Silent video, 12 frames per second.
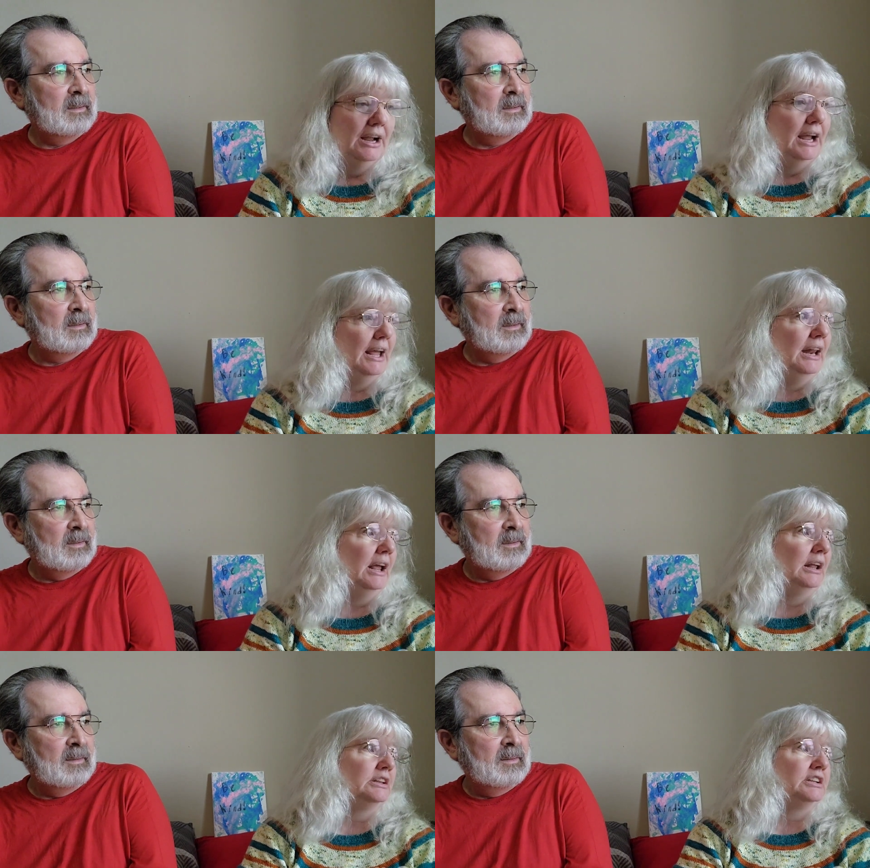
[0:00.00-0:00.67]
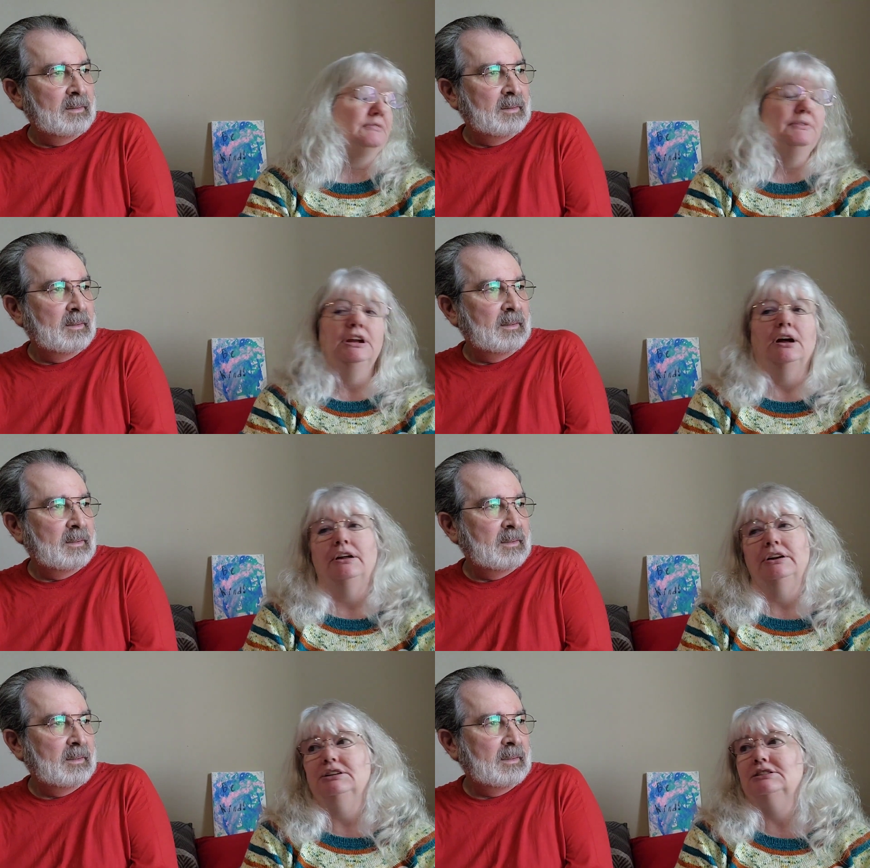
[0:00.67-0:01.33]
Speaker 1: and to be
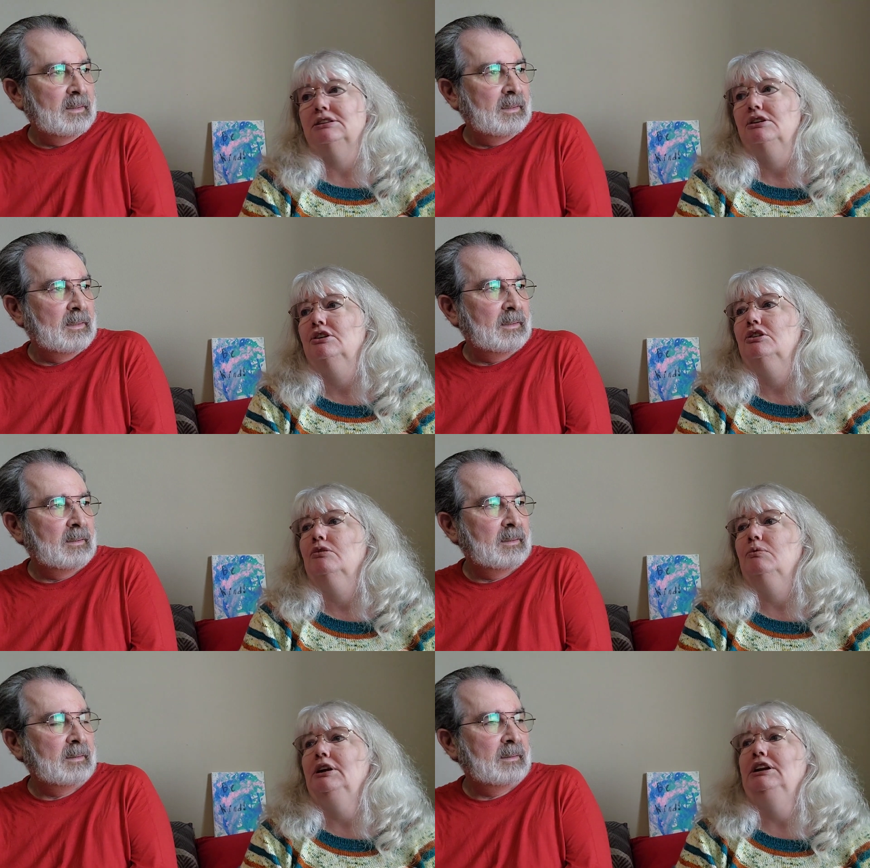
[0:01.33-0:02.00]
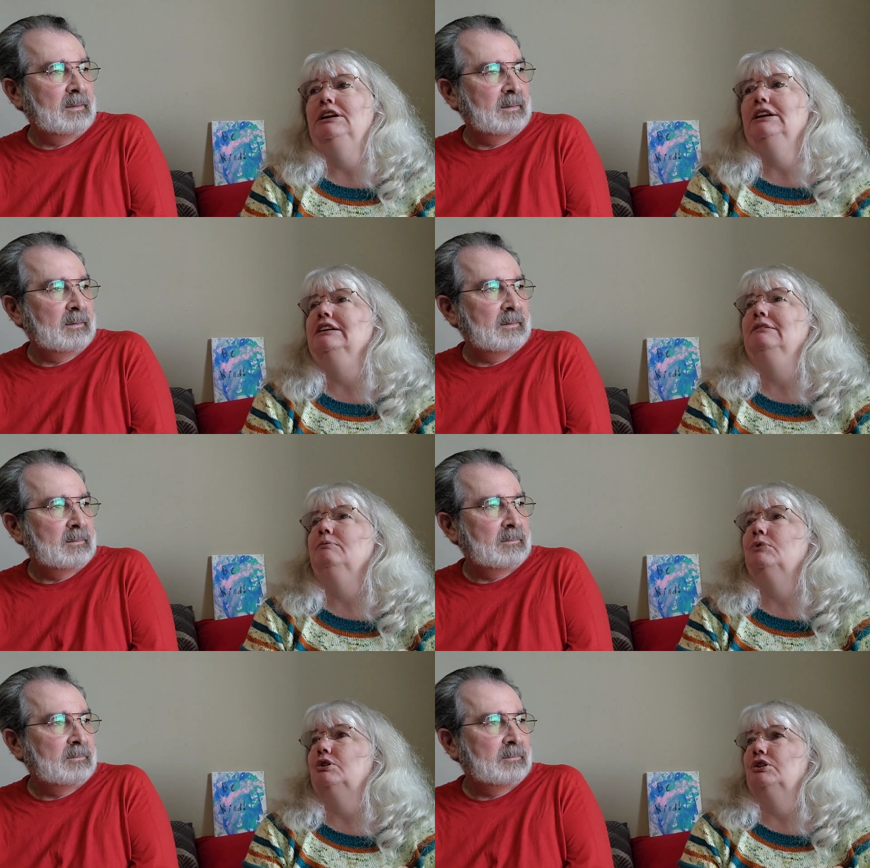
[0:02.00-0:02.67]
honest we need
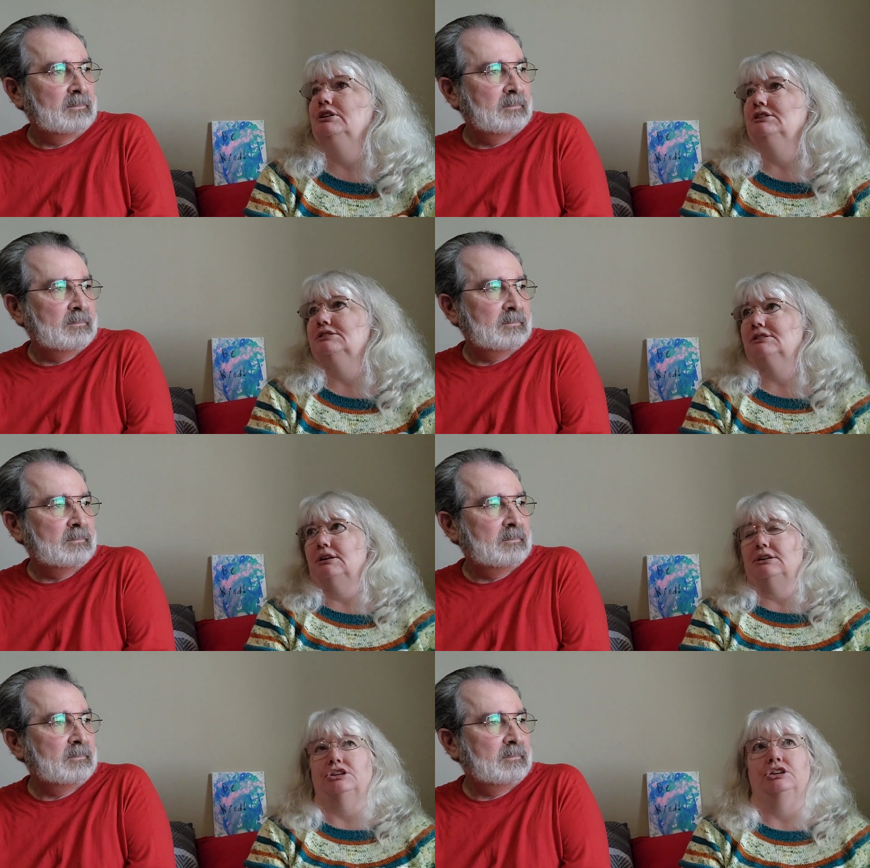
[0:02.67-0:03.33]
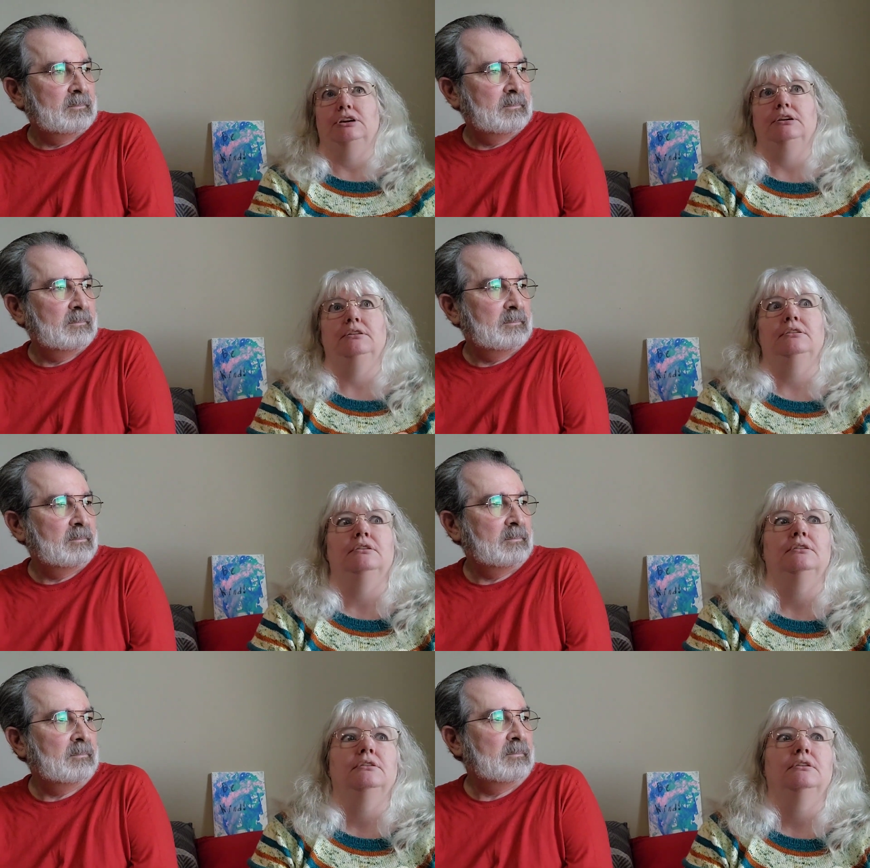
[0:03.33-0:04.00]
more discussion